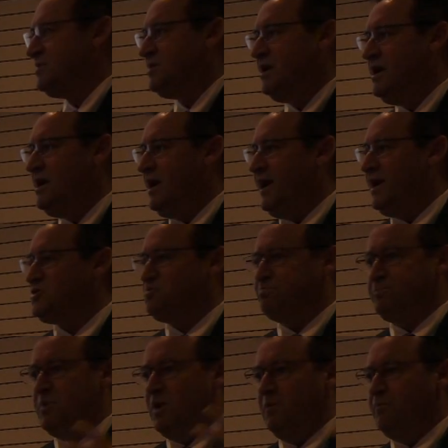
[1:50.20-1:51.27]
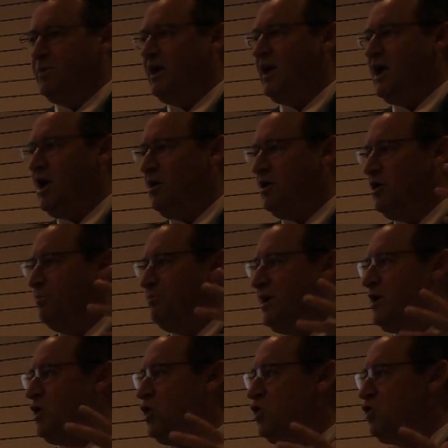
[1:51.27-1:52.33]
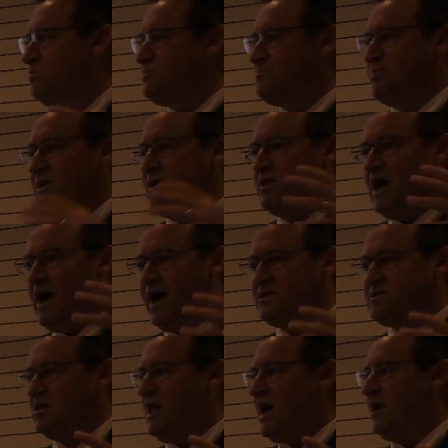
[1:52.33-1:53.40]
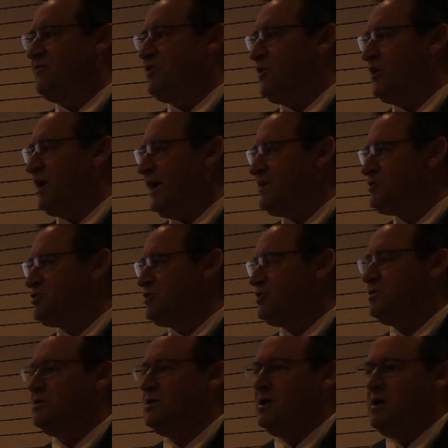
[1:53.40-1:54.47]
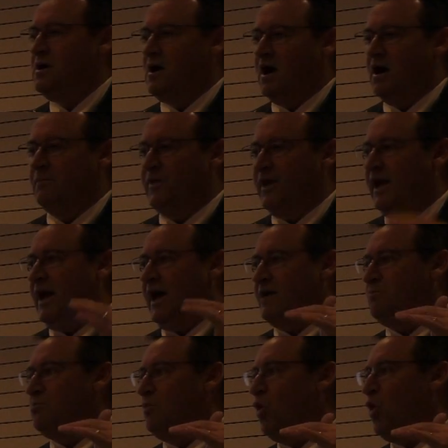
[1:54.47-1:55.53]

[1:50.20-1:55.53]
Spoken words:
that has big homes, big lots, a lot of irrigation, they had